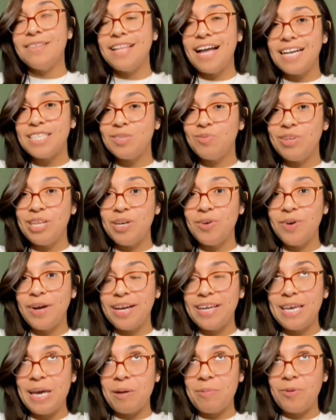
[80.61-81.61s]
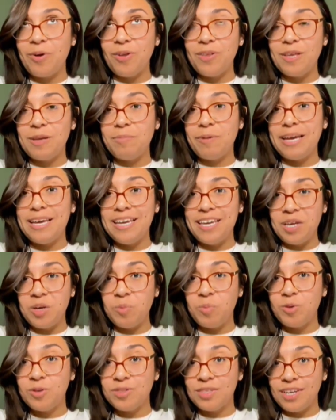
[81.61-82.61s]
Last video, I kept calling my
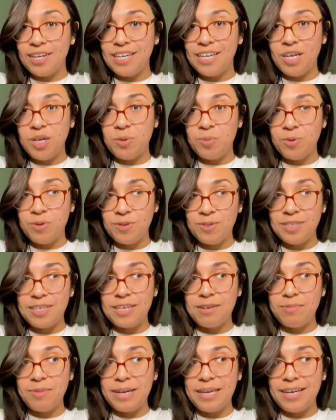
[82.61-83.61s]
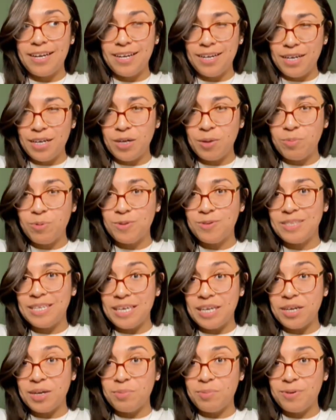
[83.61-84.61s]
inkables uninkables and my uninkables
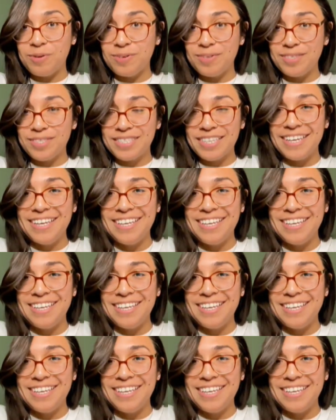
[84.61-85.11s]
inkables.